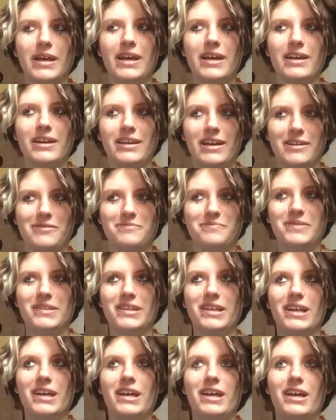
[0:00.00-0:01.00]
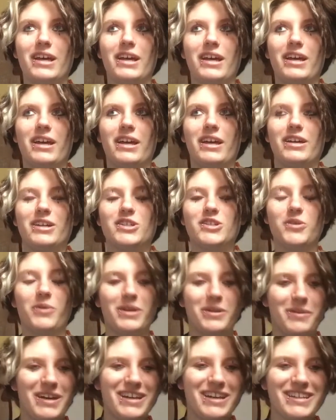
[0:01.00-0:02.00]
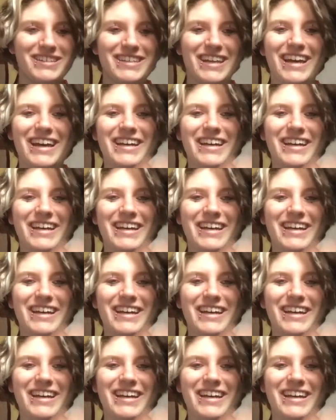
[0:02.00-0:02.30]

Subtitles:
Yeah. So anyways,